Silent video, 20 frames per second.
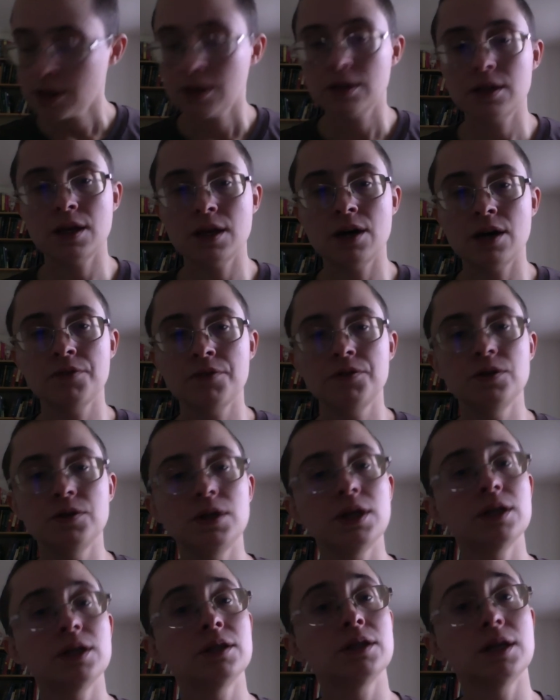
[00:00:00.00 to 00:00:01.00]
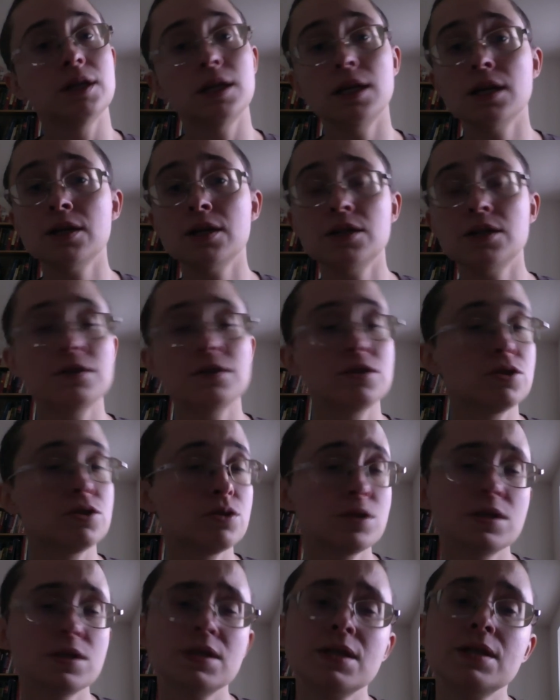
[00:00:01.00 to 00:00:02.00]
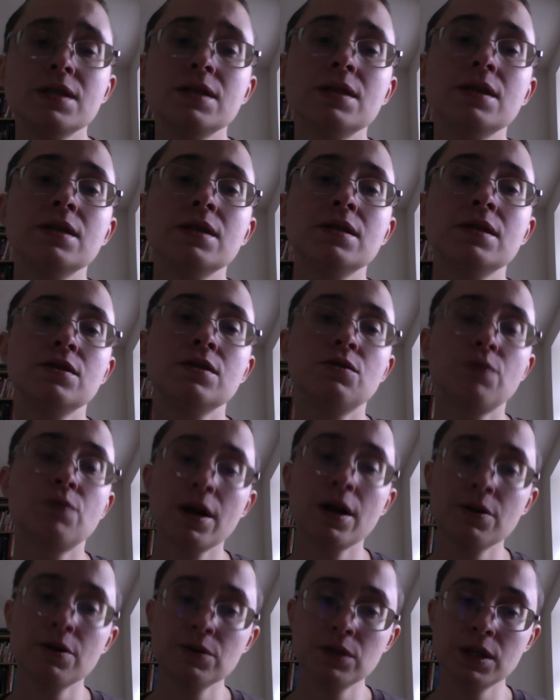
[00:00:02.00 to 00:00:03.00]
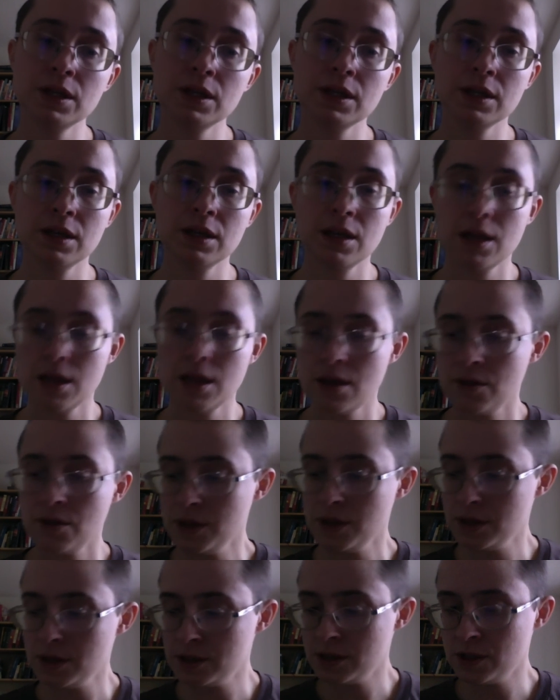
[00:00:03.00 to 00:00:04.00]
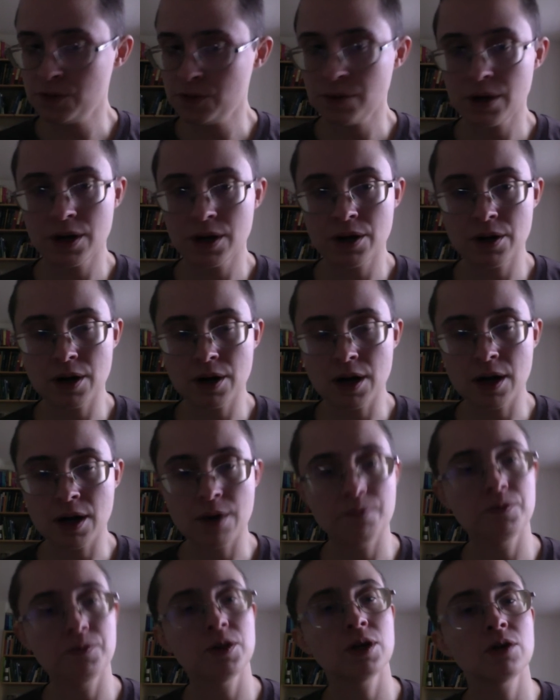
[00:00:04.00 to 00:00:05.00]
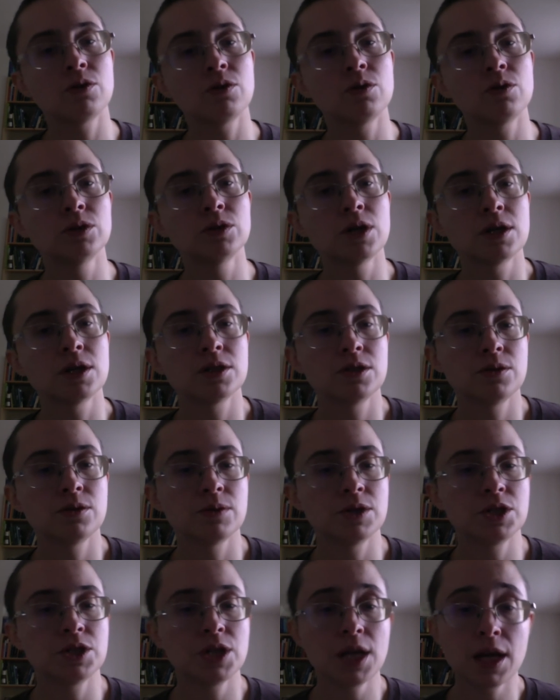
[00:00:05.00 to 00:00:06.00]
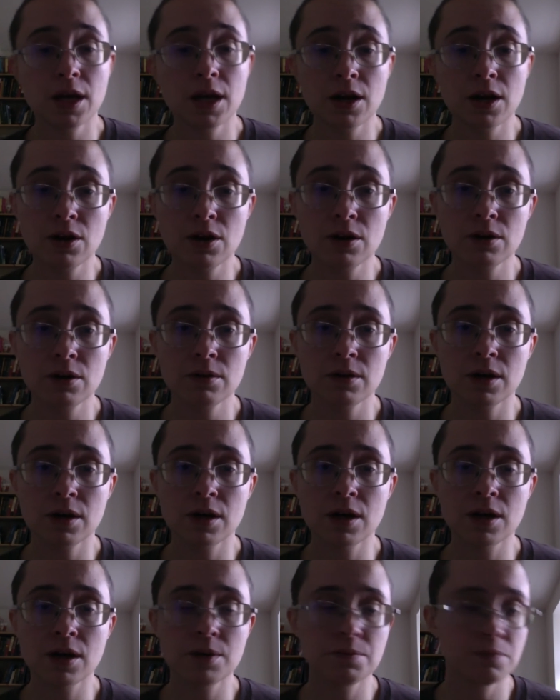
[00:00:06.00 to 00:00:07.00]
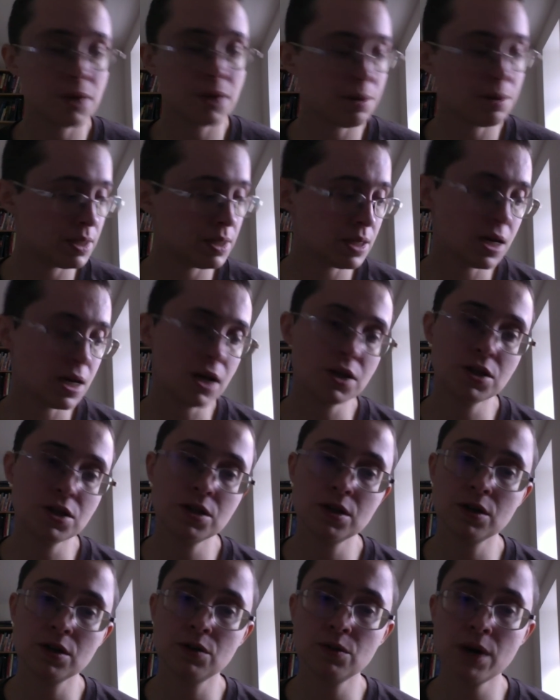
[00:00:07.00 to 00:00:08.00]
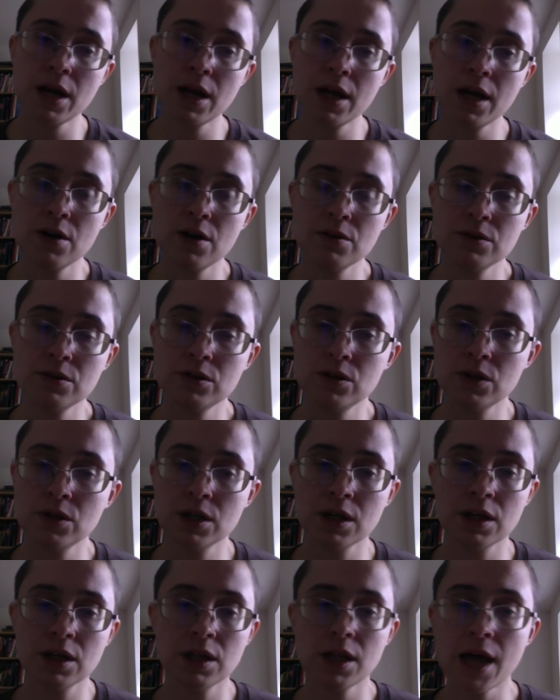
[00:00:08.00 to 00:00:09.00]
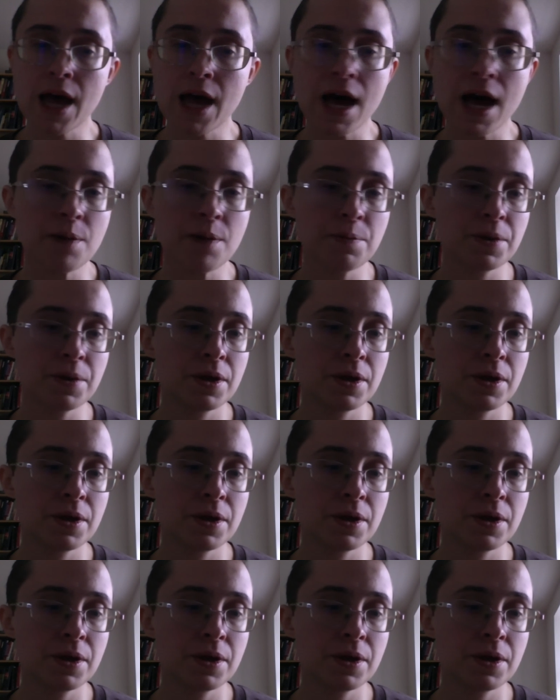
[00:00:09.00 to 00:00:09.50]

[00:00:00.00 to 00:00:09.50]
Now, if you need any additional assistance grounding, this is where you can hold on to a chair, maybe touch the ground, you can clap,